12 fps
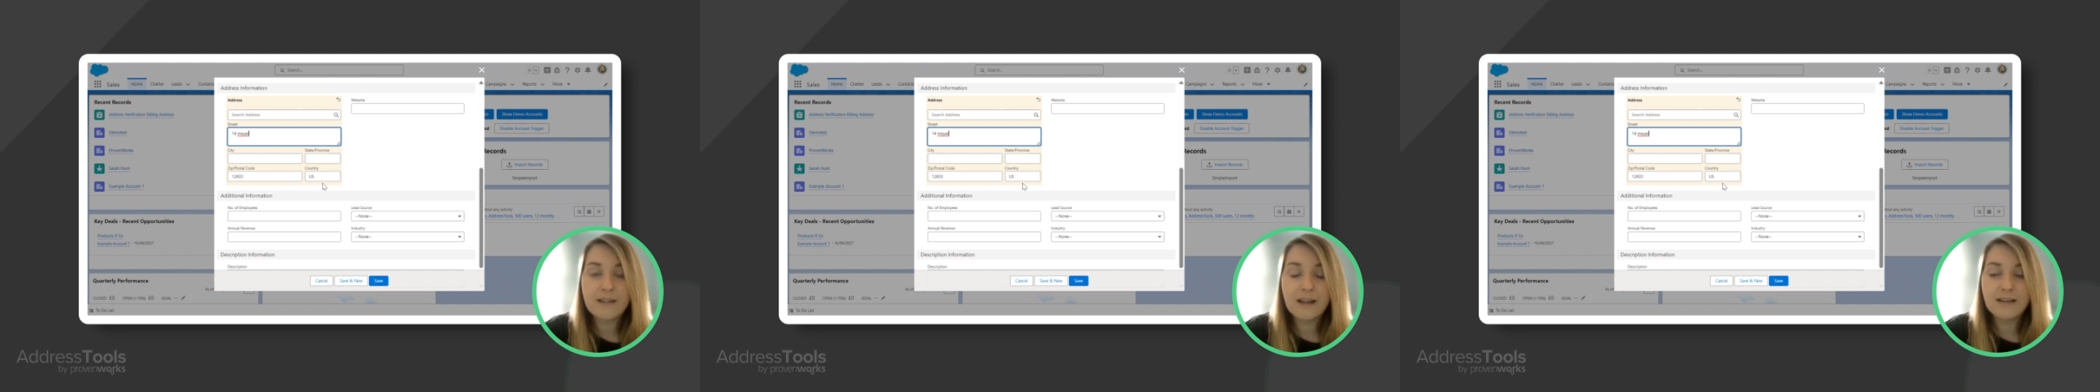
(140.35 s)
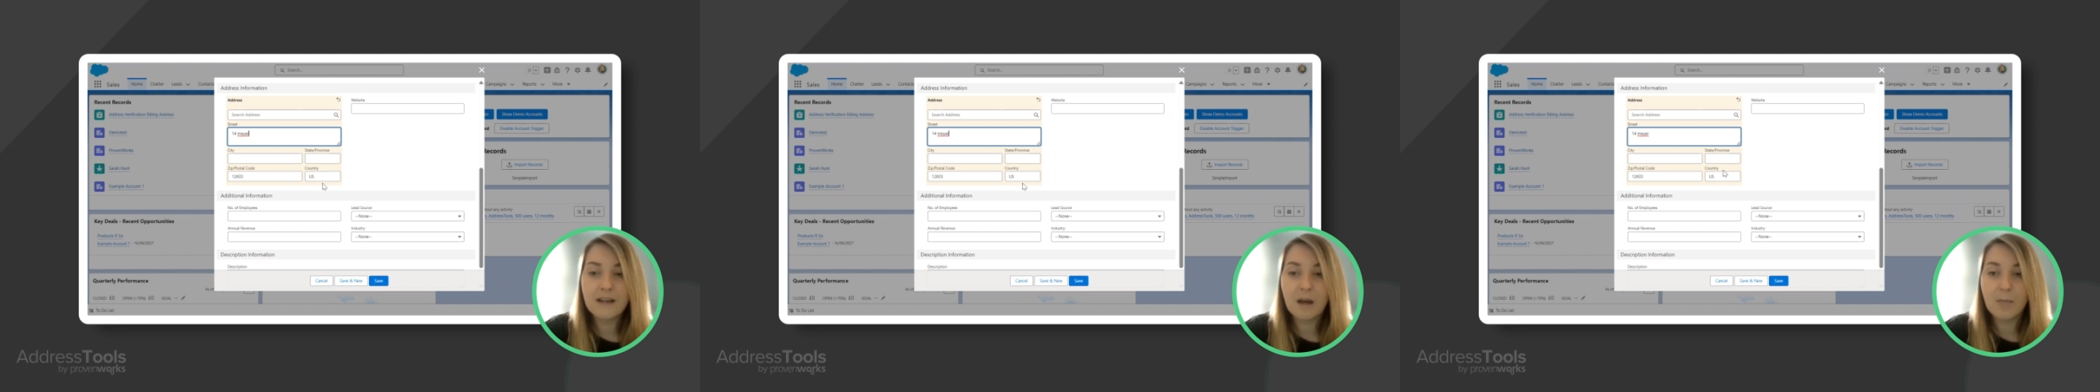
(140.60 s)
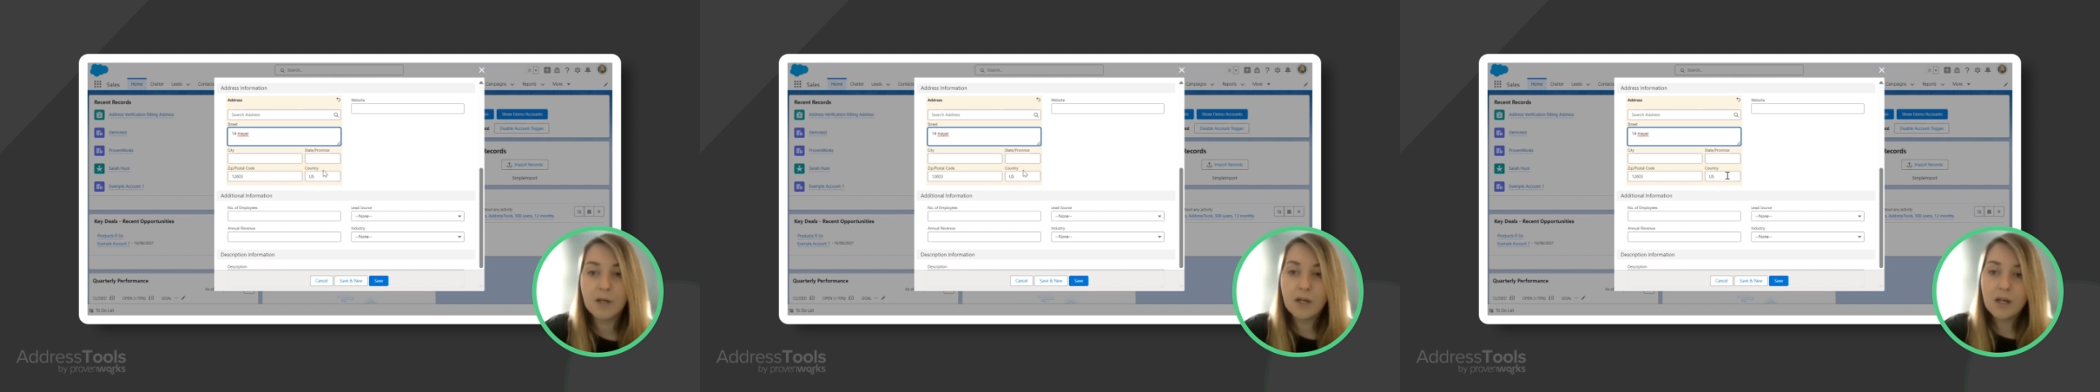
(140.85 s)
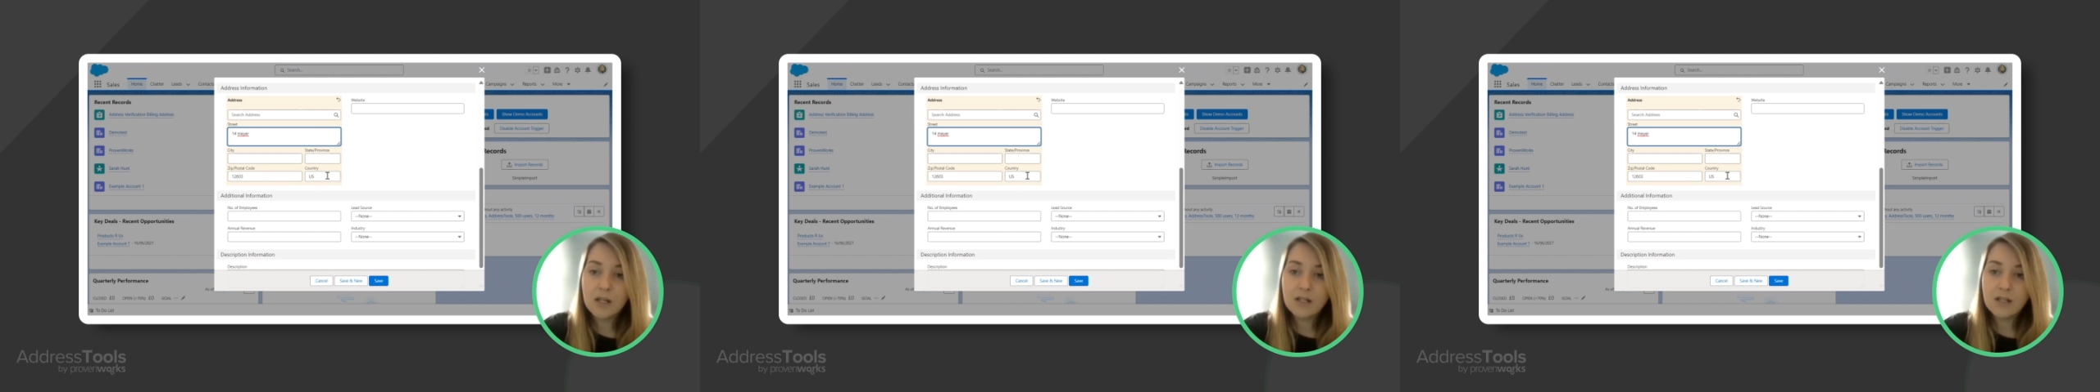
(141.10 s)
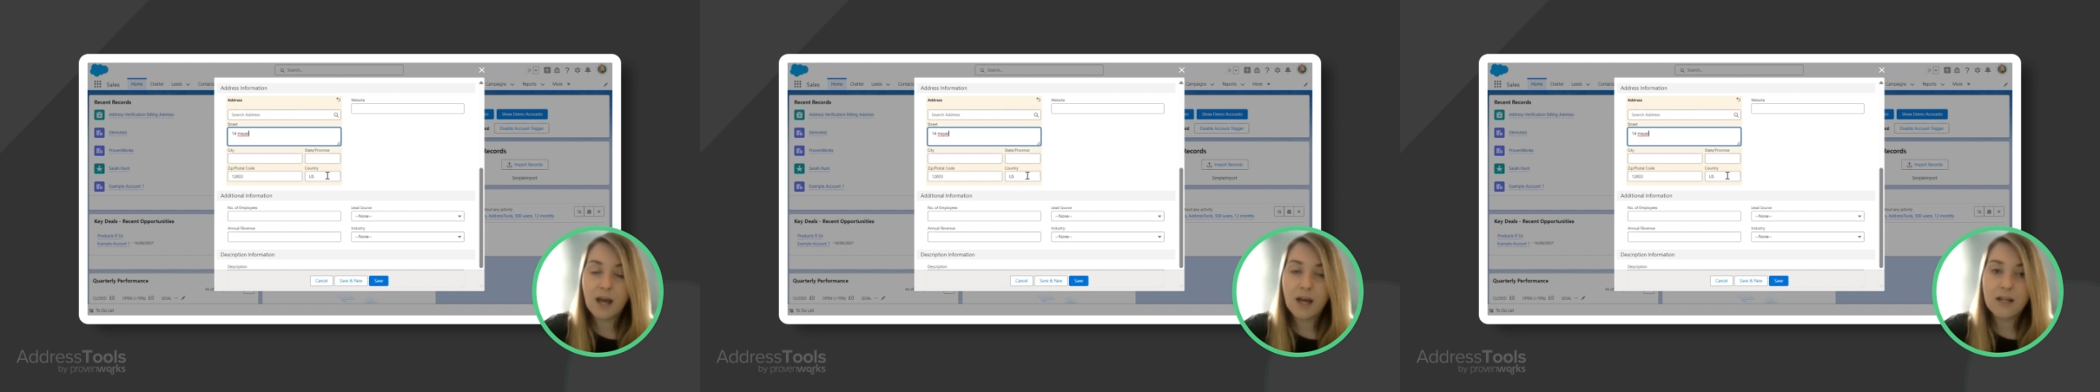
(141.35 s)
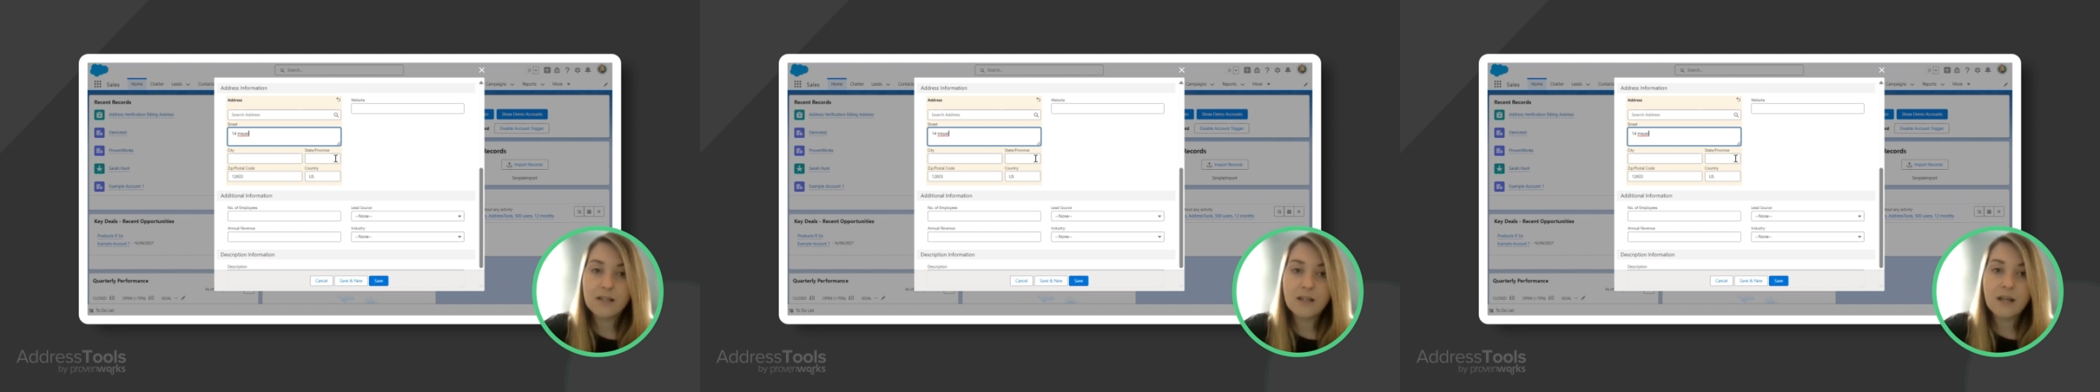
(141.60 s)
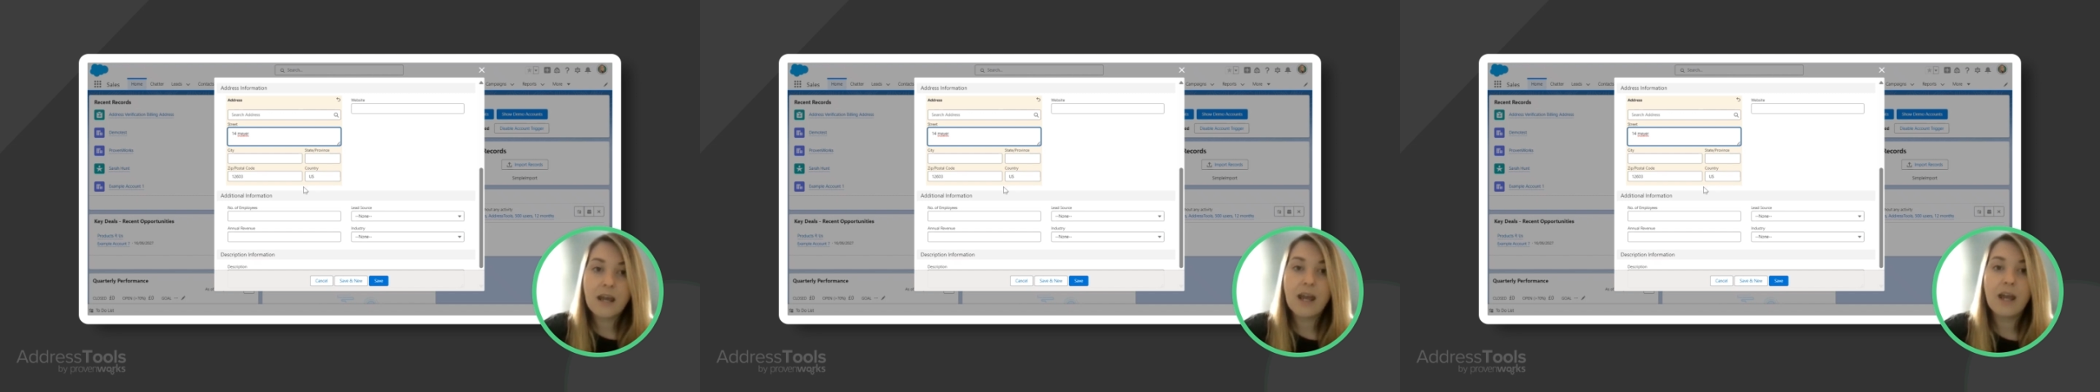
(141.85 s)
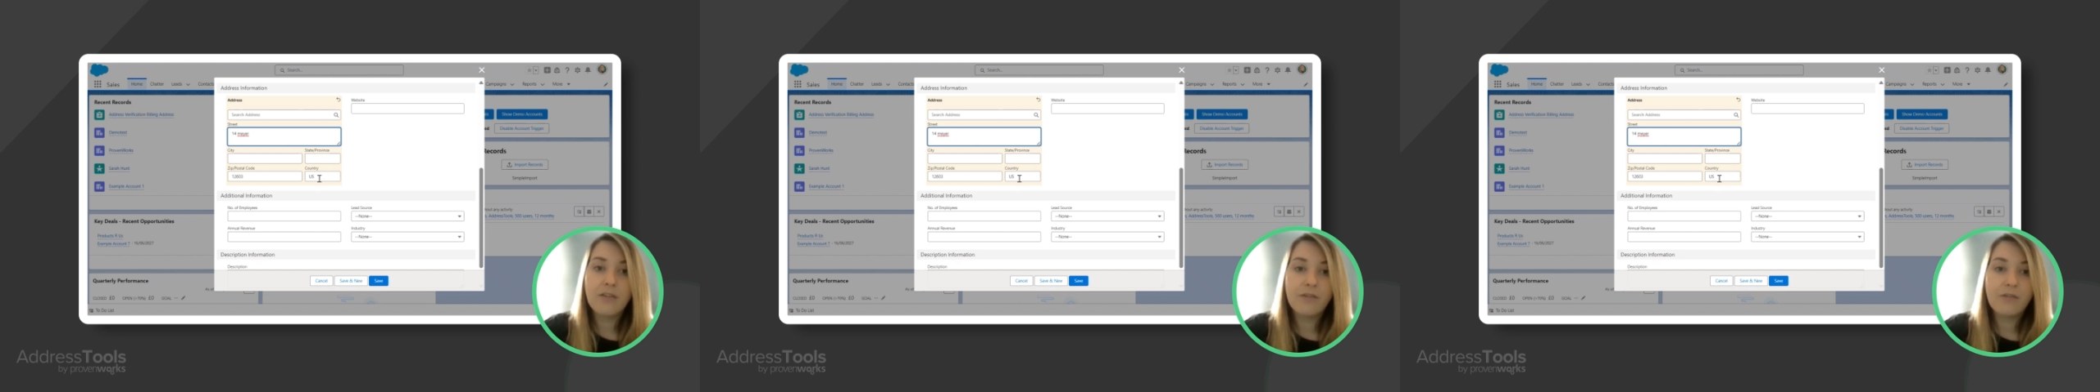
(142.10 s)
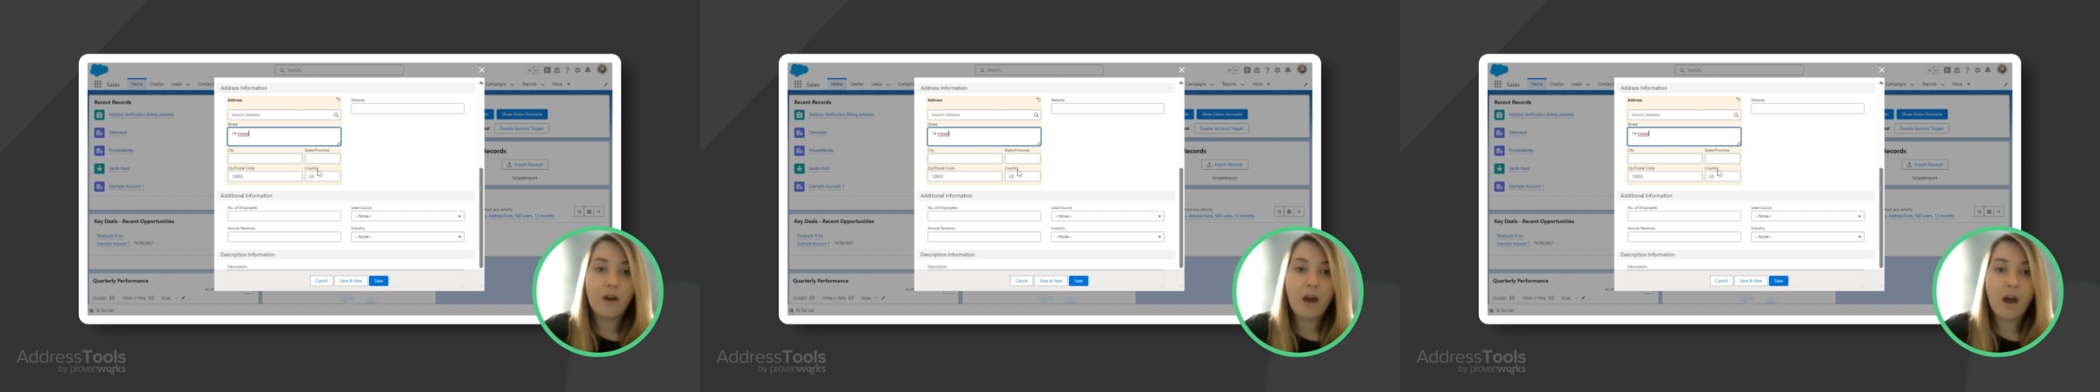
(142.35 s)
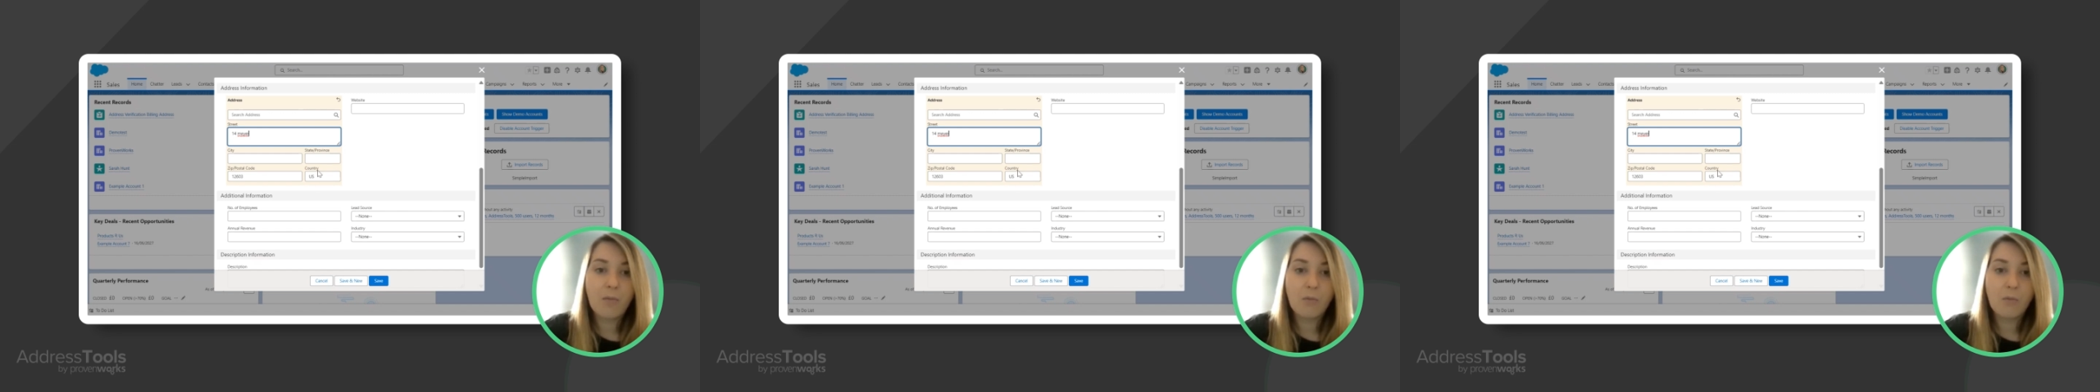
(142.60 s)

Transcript: is set up that if